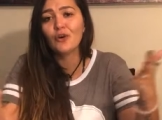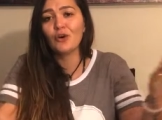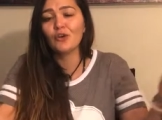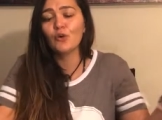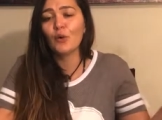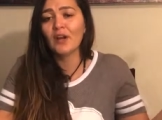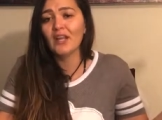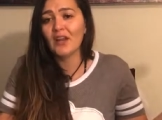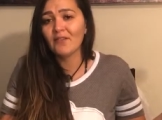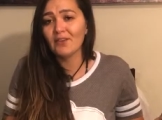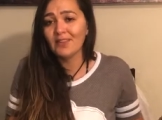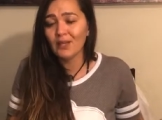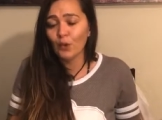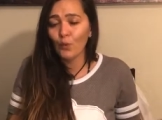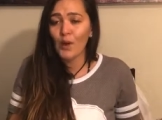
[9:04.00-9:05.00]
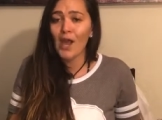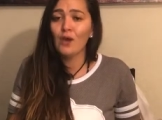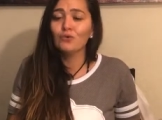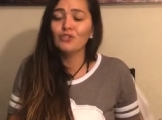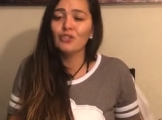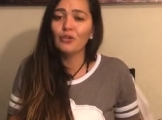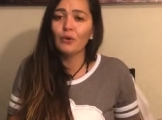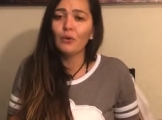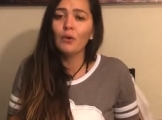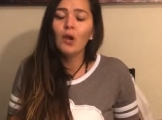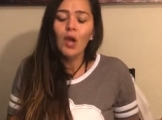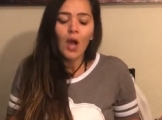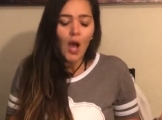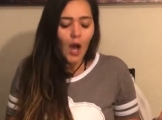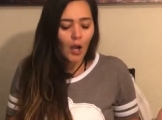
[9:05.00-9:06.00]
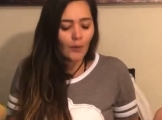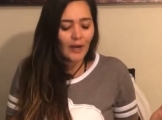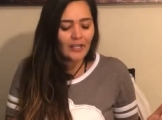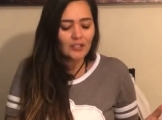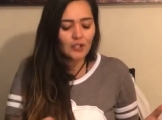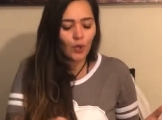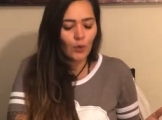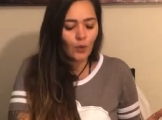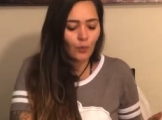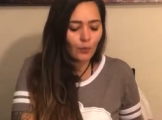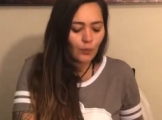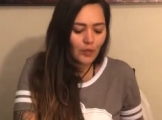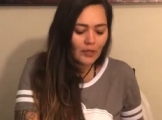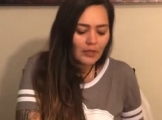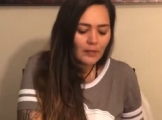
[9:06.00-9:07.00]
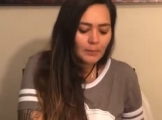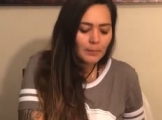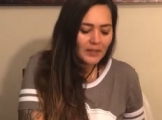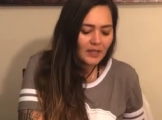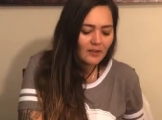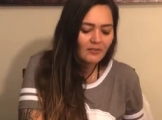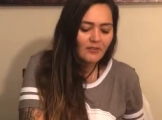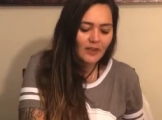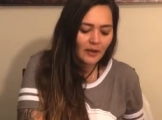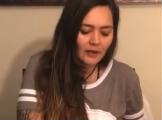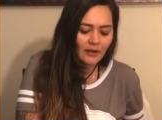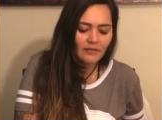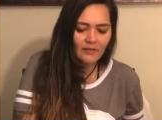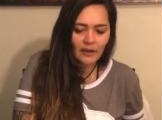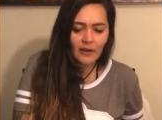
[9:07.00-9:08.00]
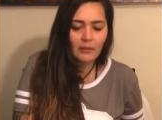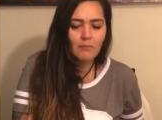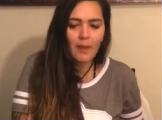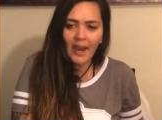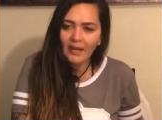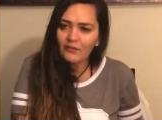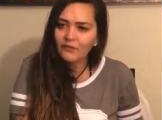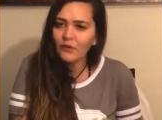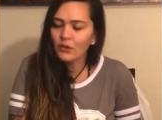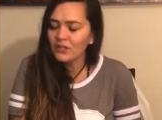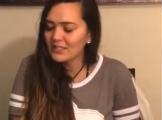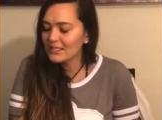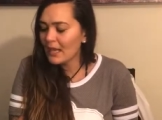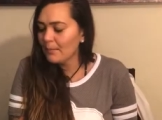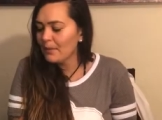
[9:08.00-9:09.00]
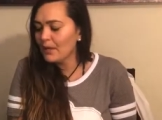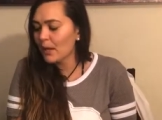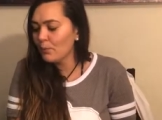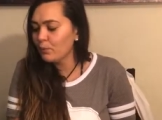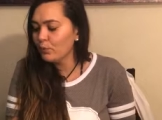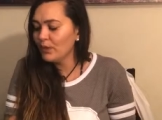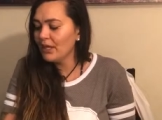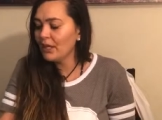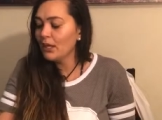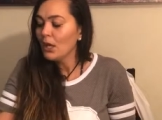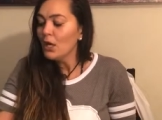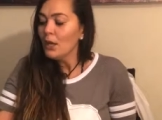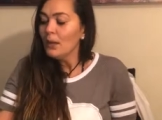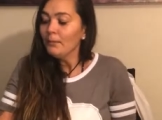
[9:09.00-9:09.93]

you're ignoring everything around you. All right, so really be very, very mindful this coming up week,